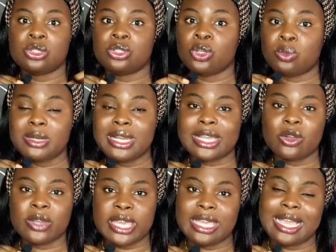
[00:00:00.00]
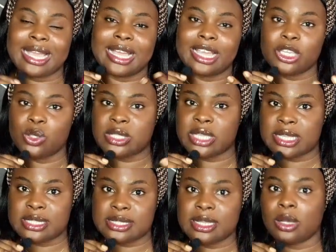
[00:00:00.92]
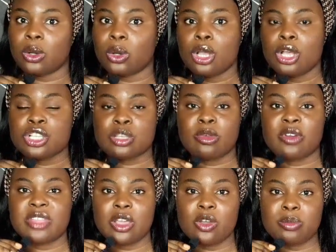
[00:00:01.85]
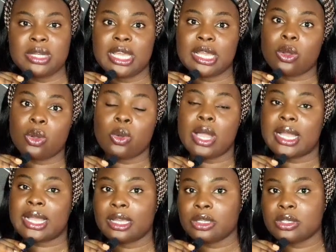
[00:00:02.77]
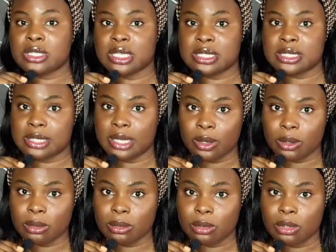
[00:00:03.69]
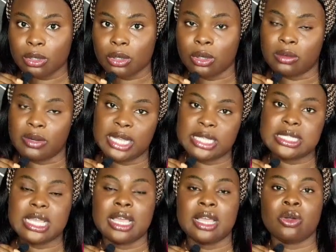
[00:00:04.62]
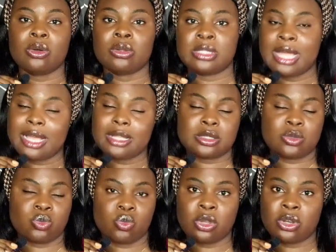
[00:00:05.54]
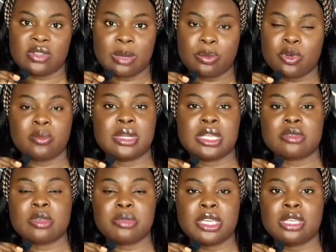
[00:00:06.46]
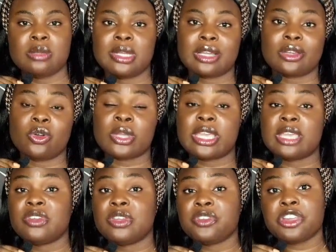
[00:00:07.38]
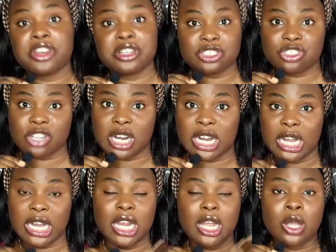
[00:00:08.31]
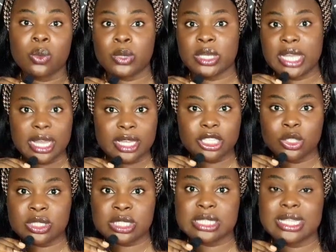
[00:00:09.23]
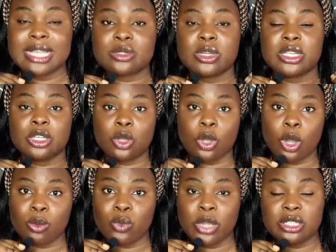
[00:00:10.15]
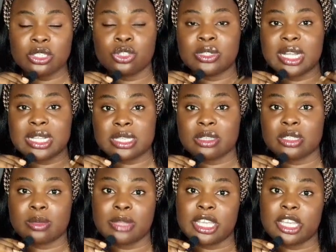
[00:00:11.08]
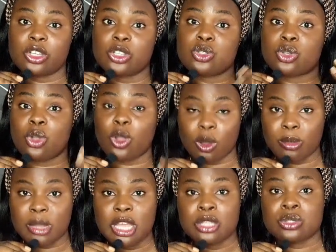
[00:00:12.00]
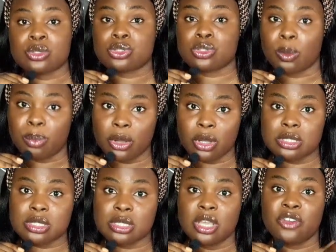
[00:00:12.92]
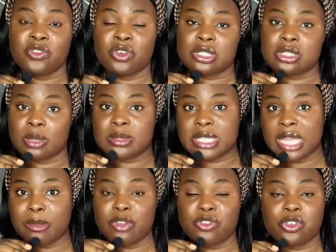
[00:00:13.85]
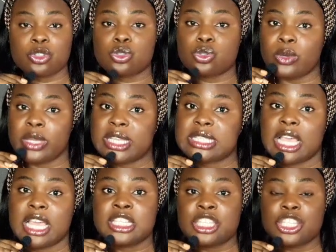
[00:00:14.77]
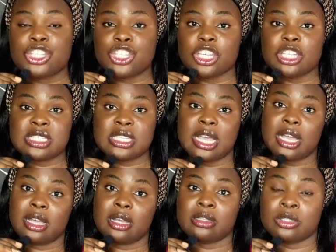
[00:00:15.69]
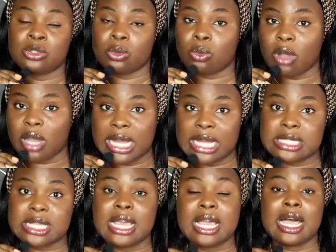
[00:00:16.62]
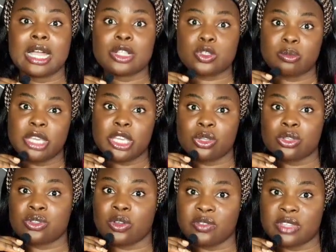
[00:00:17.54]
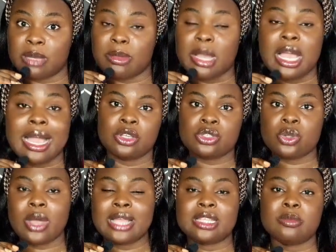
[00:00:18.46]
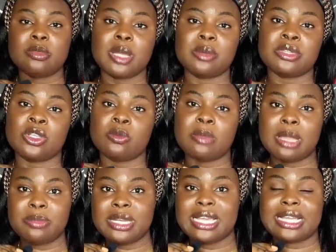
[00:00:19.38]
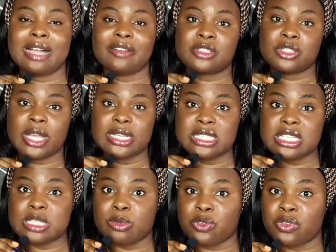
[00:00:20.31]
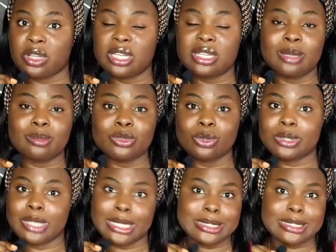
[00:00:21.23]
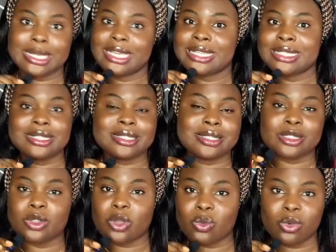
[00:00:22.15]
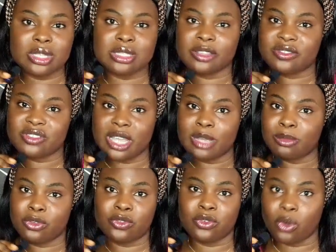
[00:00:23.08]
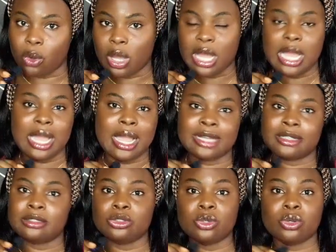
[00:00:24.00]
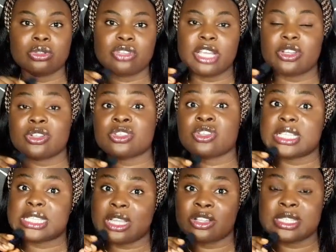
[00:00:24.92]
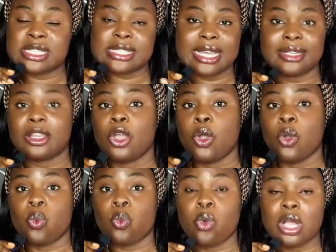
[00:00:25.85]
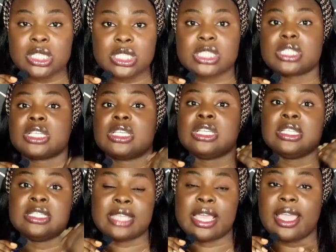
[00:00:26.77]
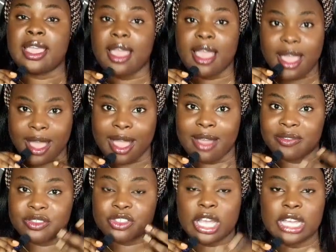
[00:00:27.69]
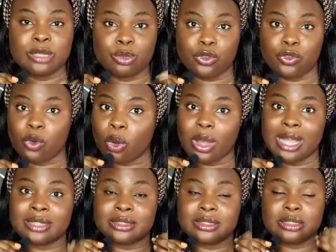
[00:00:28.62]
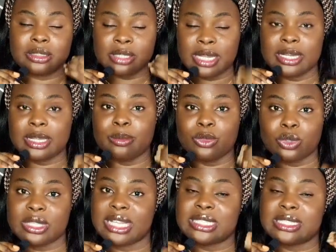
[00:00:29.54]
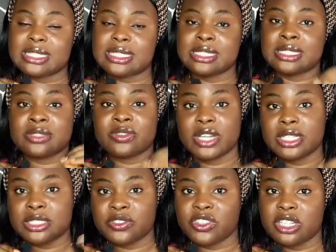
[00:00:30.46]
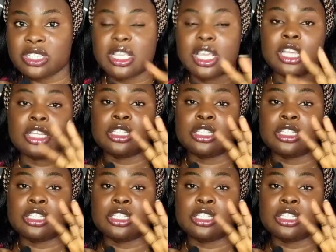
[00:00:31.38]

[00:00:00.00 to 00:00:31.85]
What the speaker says: They'll be like, okay, I can't use Excel. Some of them will be like, oh, I can't use Excel. All right, that's one of their problems. Maybe like, okay, even if you create a tracker, we can't use it. That's when it comes, when you now tell them that you're going to come to support for some time, maybe for 2 weeks, teaching their, you know, workers how to make use of them. So, and they might be like, I've tried this before. Let them know that this is not what they've tried before. I don't know, try to understand what they have tried before and let them know that this is very different.